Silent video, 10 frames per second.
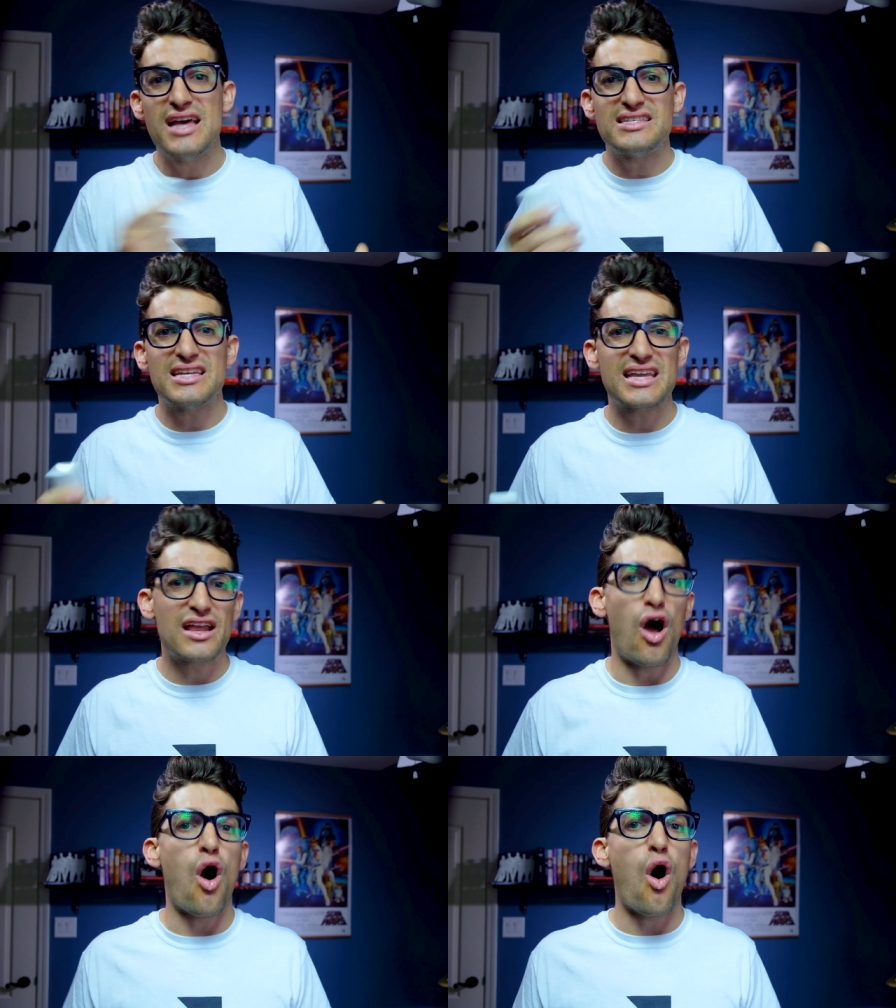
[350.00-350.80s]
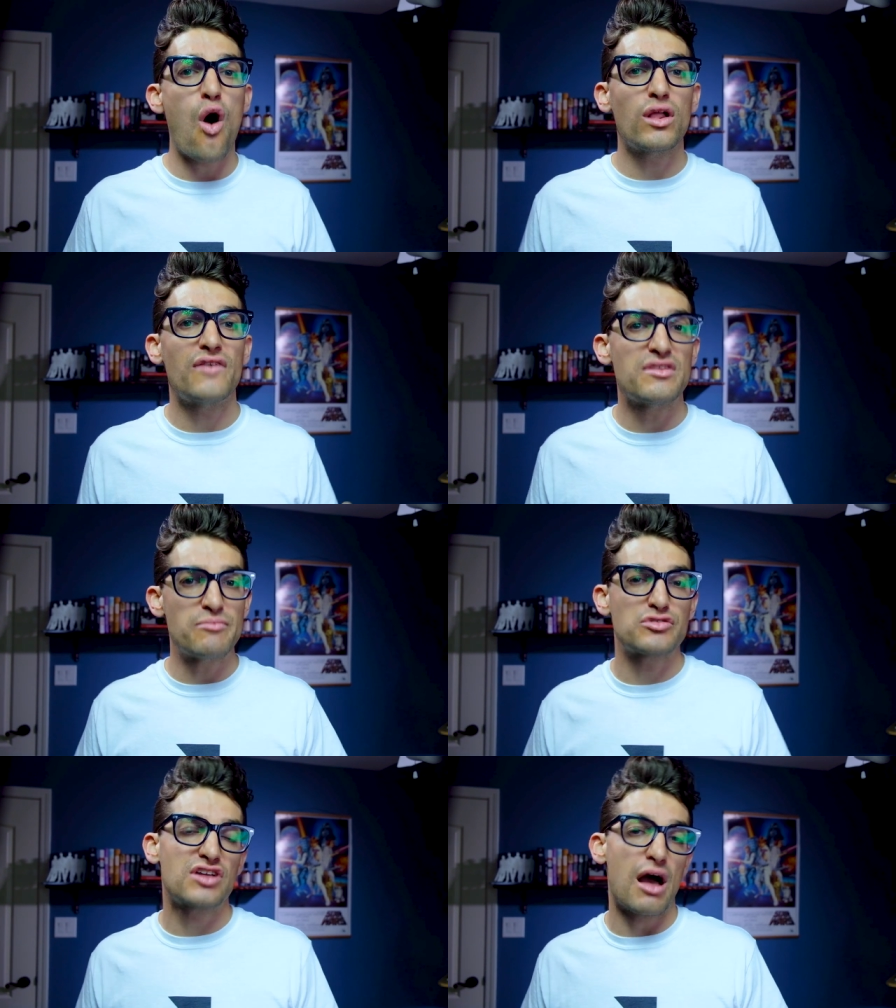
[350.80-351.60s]
to get all of the
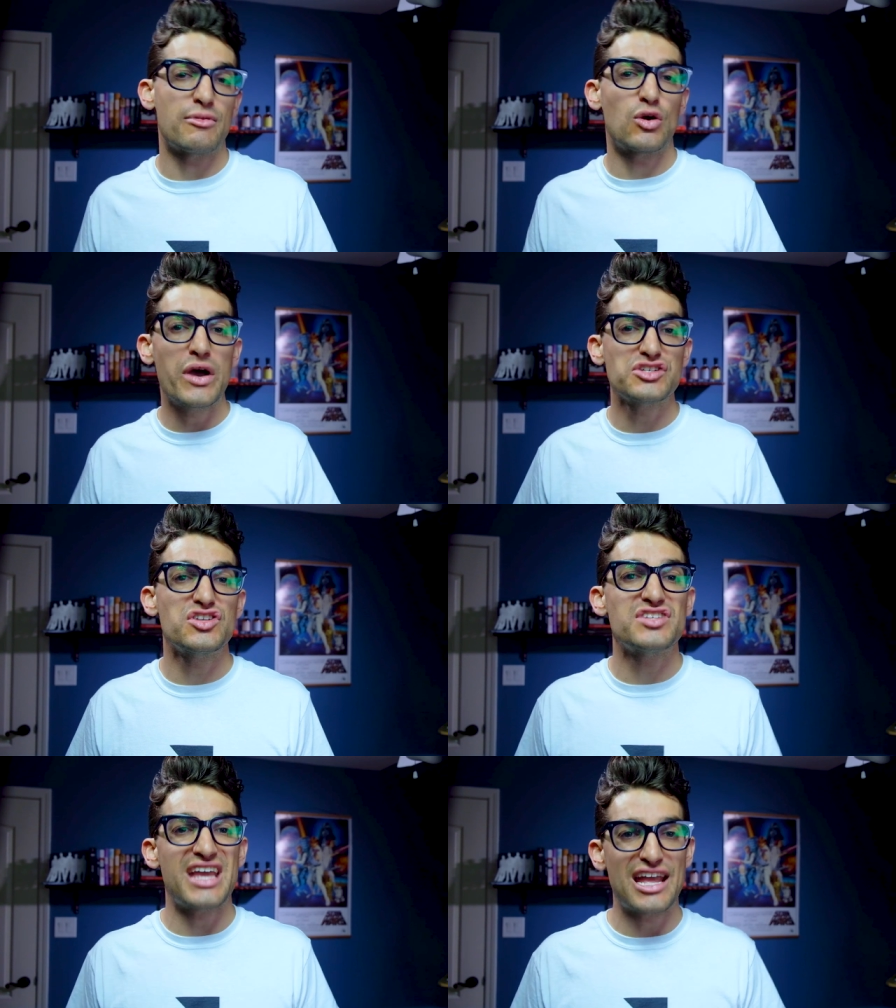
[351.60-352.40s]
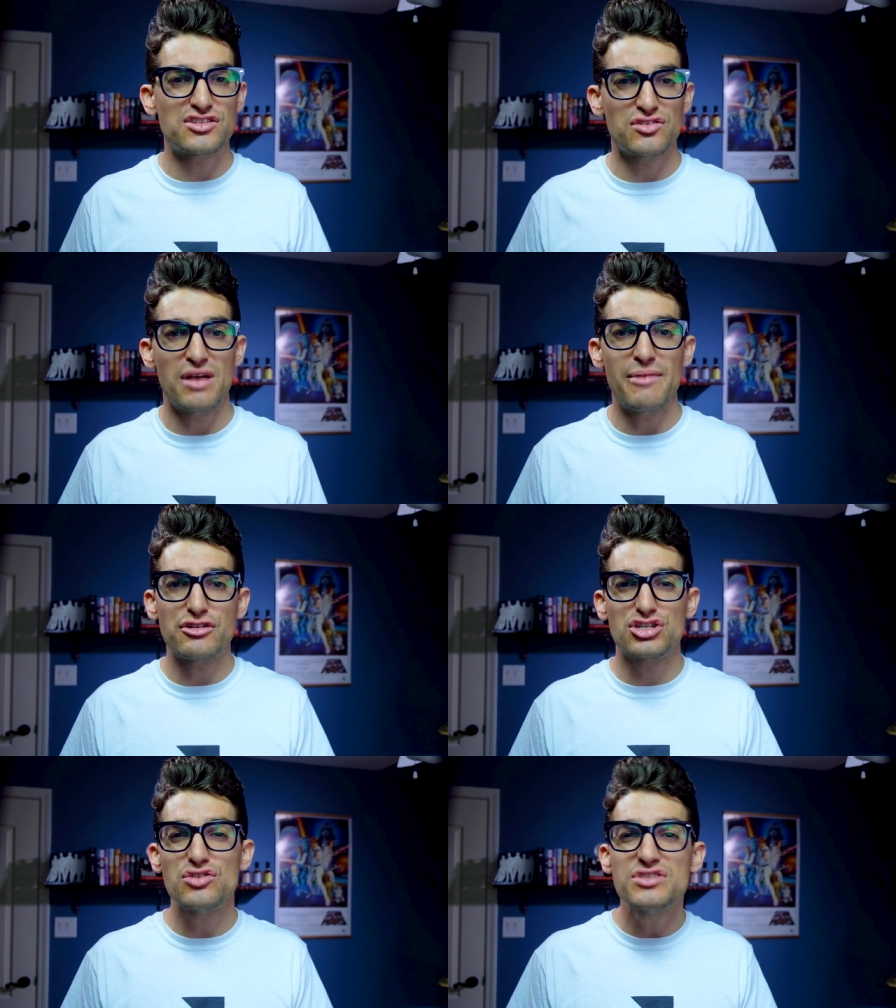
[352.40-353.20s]
most common questions answered about
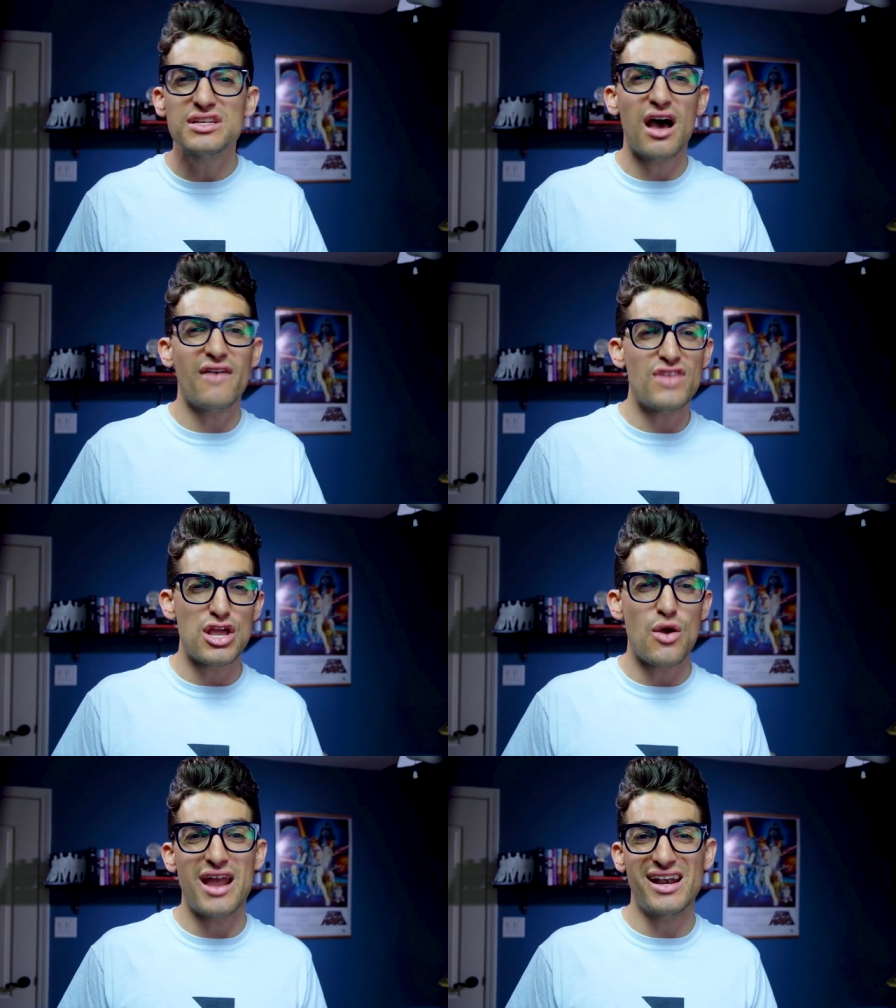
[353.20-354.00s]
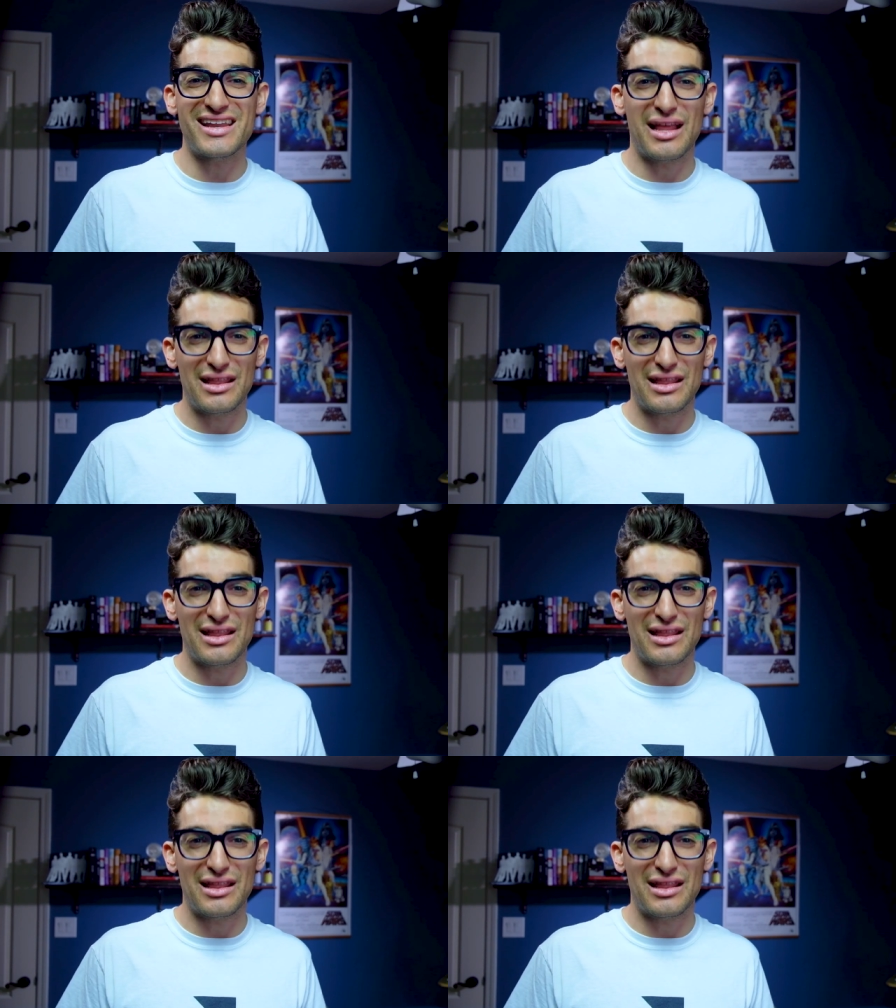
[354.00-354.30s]
choosing a video editing